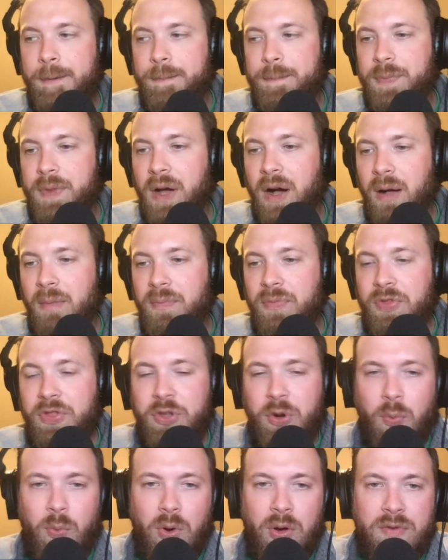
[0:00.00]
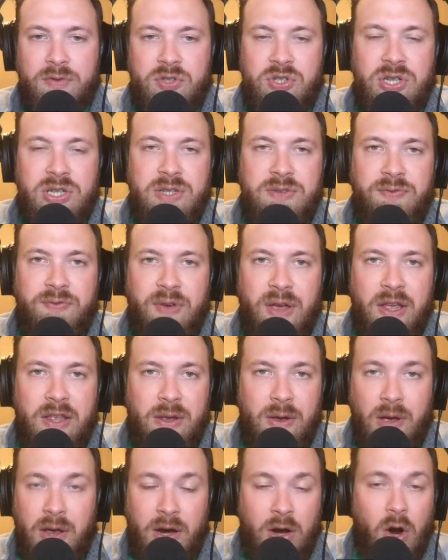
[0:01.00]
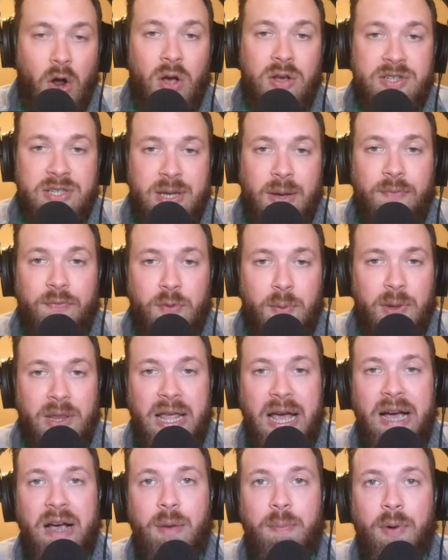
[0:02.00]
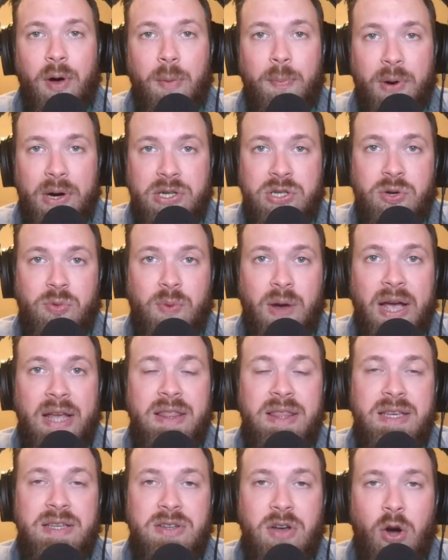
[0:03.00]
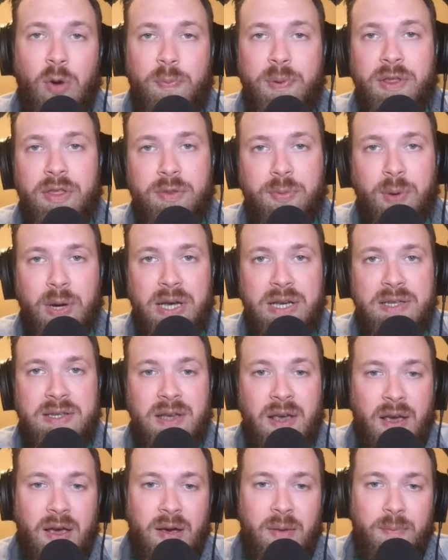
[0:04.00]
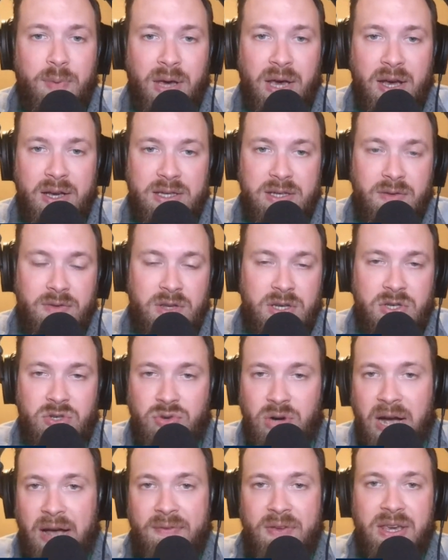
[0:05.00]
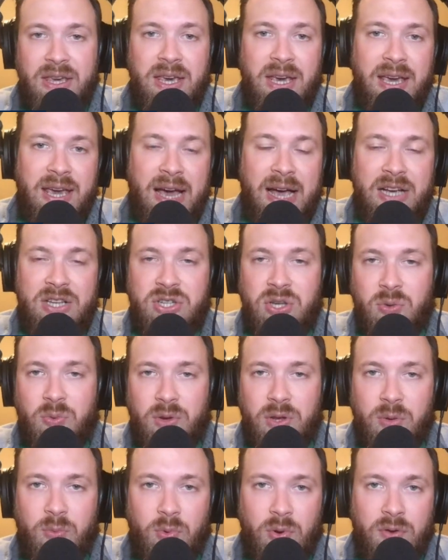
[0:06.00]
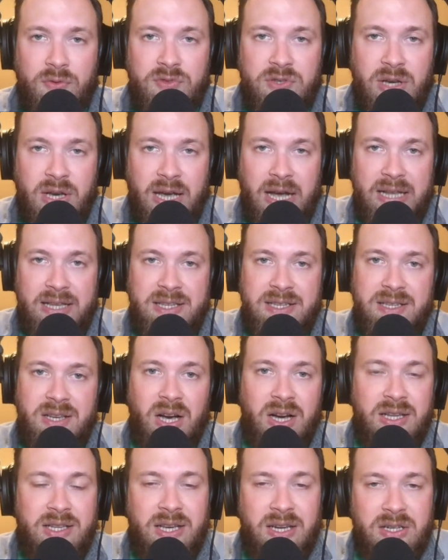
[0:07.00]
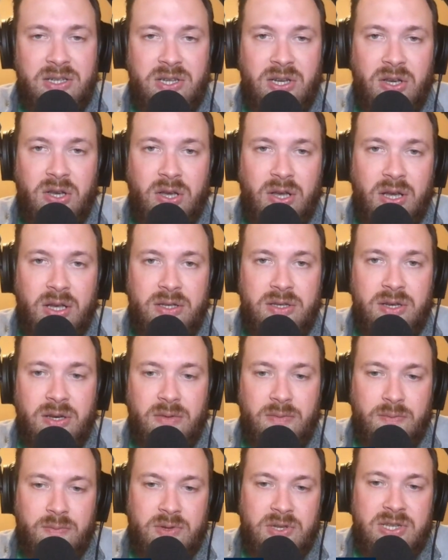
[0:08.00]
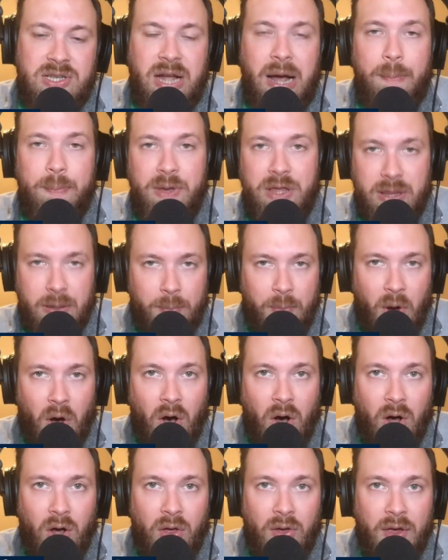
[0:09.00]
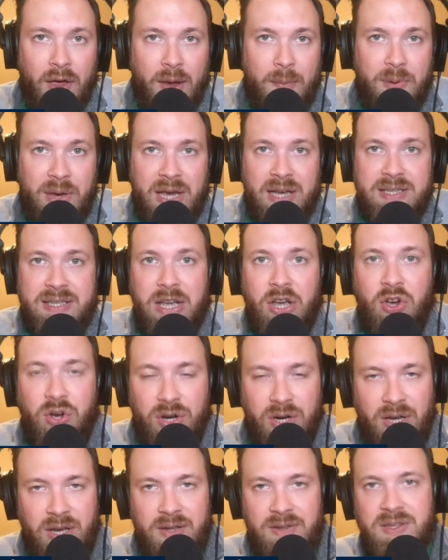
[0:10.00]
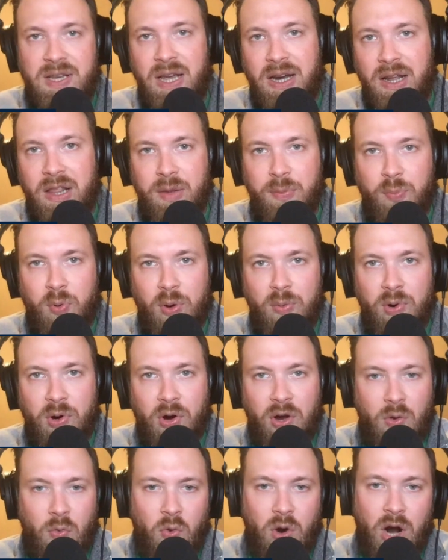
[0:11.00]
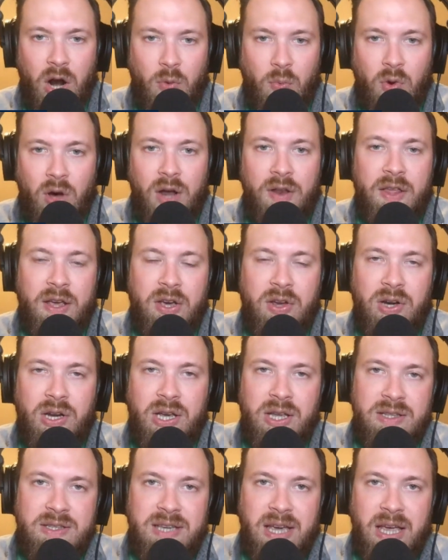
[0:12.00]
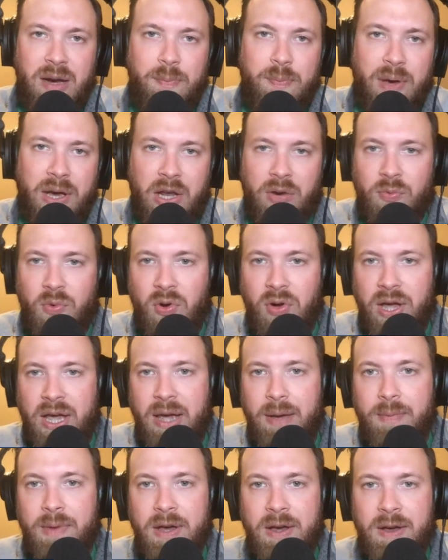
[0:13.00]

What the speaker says: The Wolves just, and it all stemmed from a lack of ball pressure, right? These open threes because of this drive and kick action where the Wolves got sucked into stopping the ball because they couldn't contain on the perimeter one-on-one. They couldn't contain a pick-and-roll game.